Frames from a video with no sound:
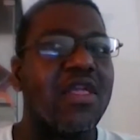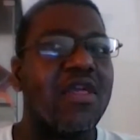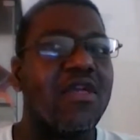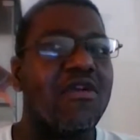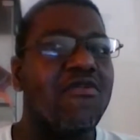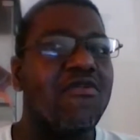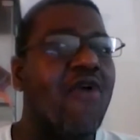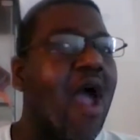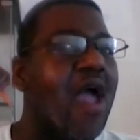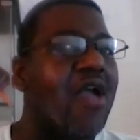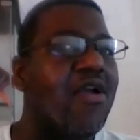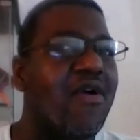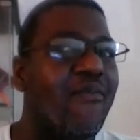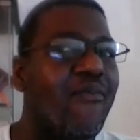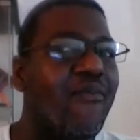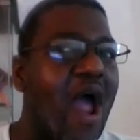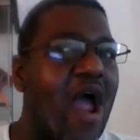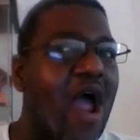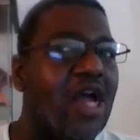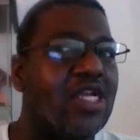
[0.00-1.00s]
you have your
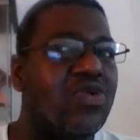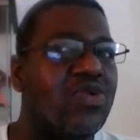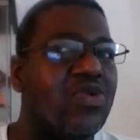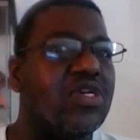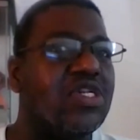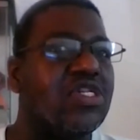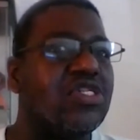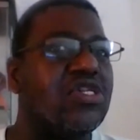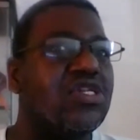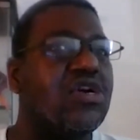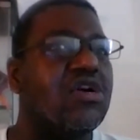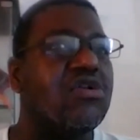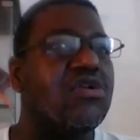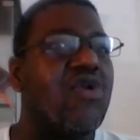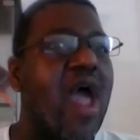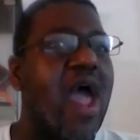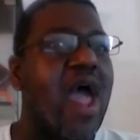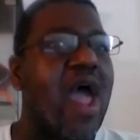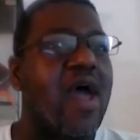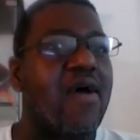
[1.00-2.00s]
fire signature, you
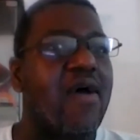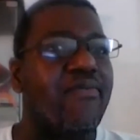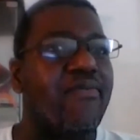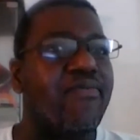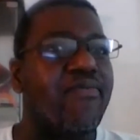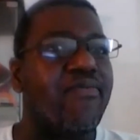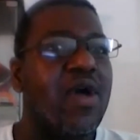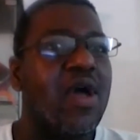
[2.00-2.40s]
have